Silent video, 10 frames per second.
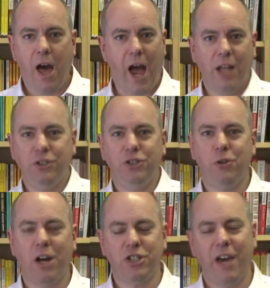And
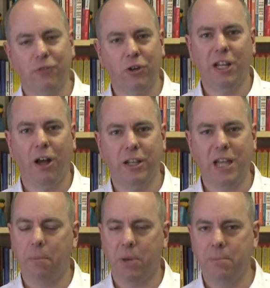you actually haven't got any lined
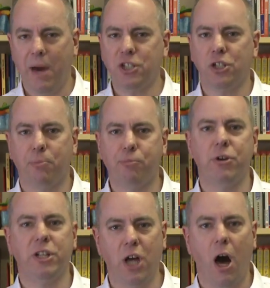up, and it makes you look
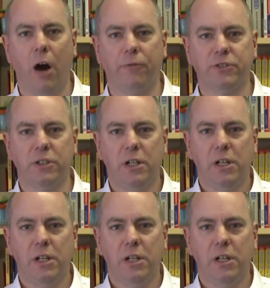pretty daft.